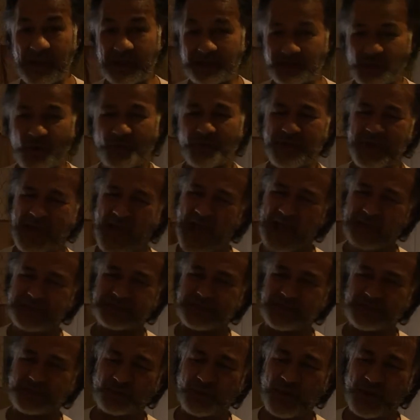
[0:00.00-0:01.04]
So we ask
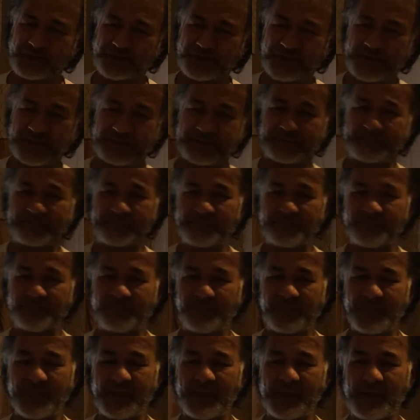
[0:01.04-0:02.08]
this question,
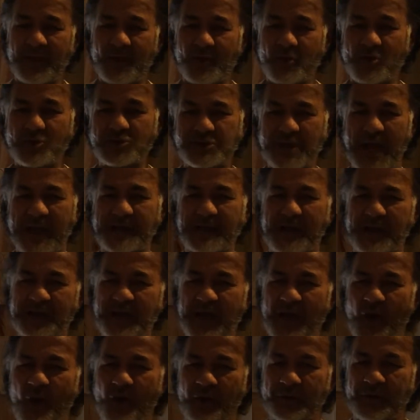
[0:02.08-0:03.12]
whose side are they
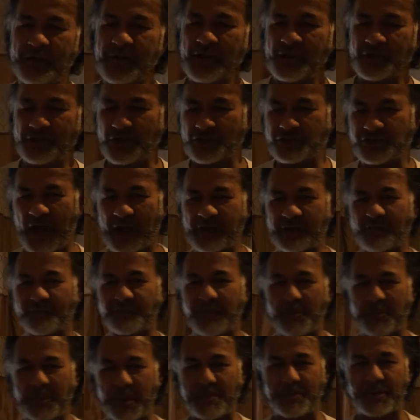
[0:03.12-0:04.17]
on? The side of
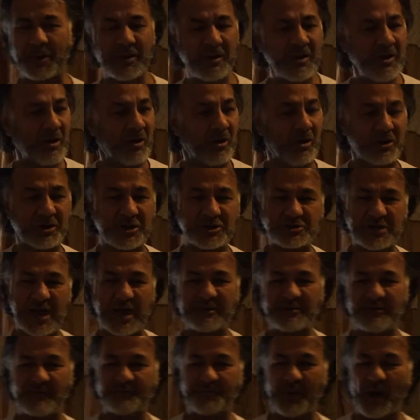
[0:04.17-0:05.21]
the people or the
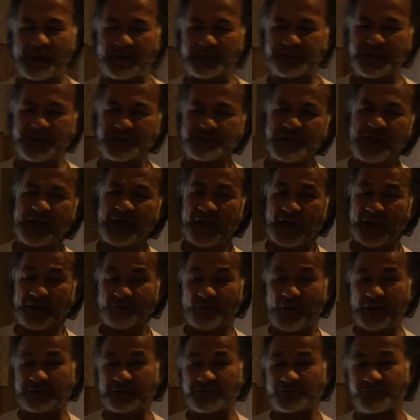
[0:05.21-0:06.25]
side of politics? And
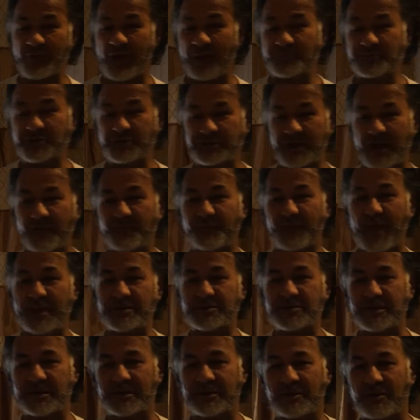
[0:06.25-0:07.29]
what is Ramjetan
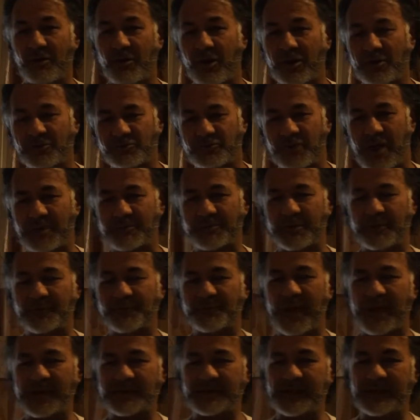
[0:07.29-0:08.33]
fighting or Stratman
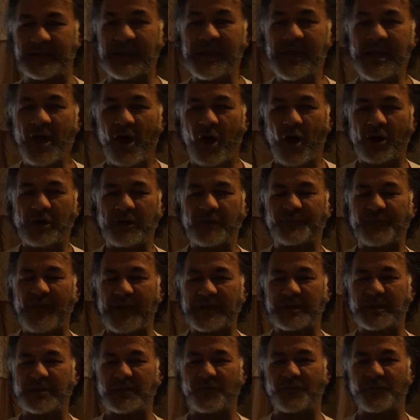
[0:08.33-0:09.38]
fighting? Are they
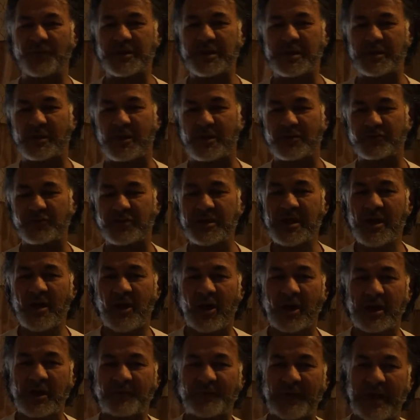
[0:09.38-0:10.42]
fighting to free the country
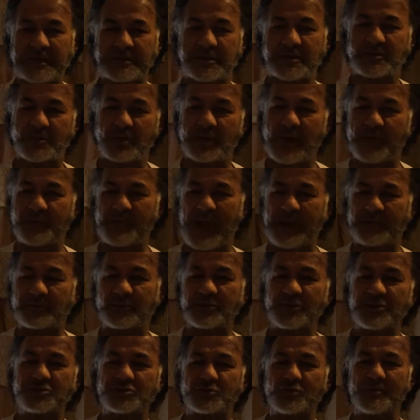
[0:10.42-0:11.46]
or are they fighting to get back to
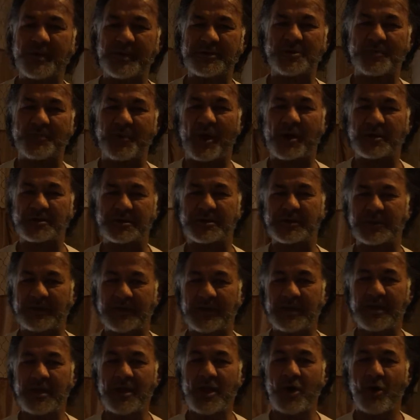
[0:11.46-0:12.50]
these two major parties
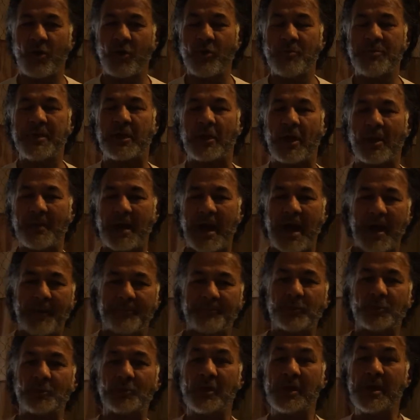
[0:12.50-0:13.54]
who become
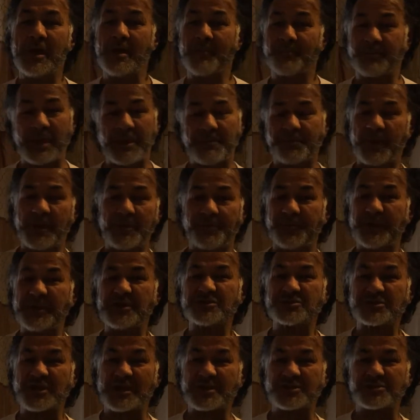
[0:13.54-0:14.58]
APNU? PPP
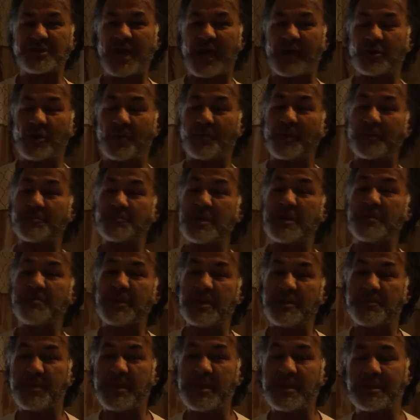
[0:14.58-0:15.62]
still stand up at
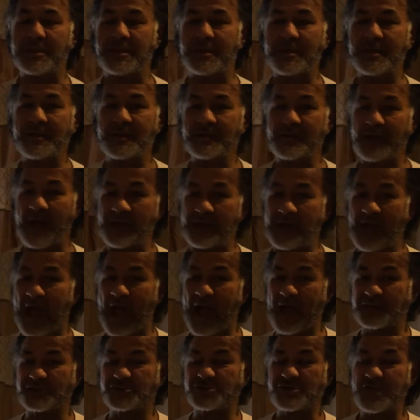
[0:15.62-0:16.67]
PPP, that they
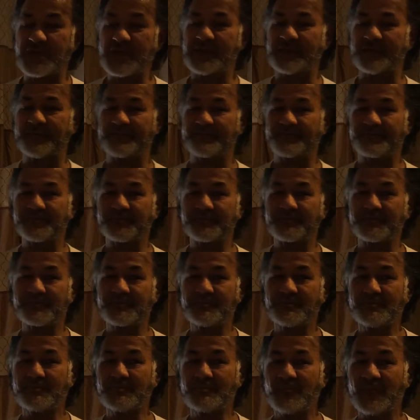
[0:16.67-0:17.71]
add C.
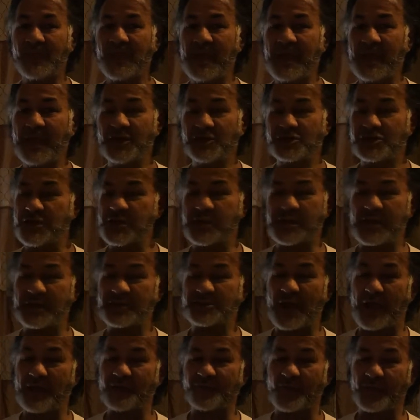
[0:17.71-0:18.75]
C can
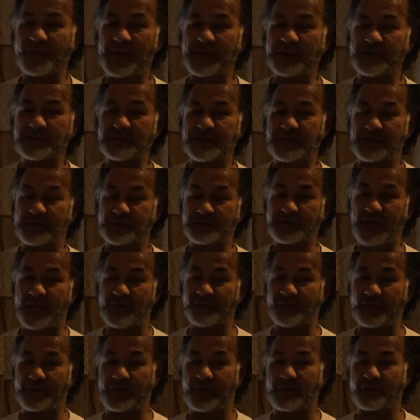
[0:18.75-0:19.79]
stand for anything, it can
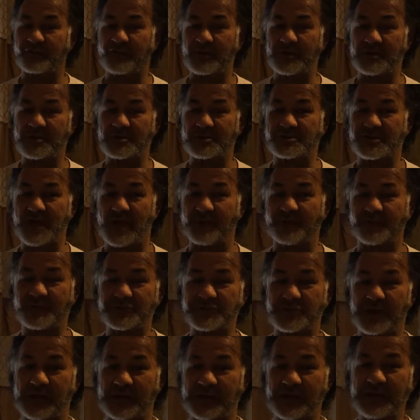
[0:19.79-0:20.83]
stand for country, it can stand for
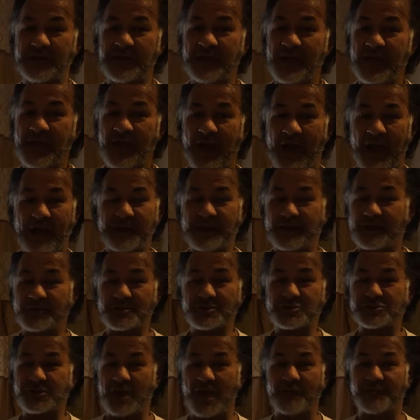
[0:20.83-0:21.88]
charity, and it
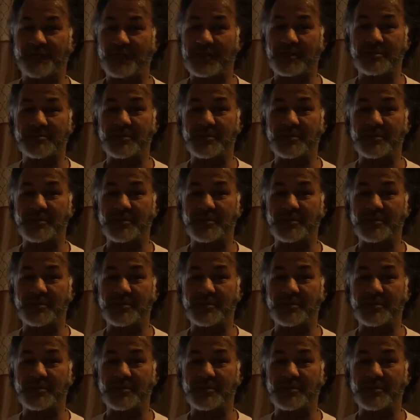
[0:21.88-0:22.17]
could stand for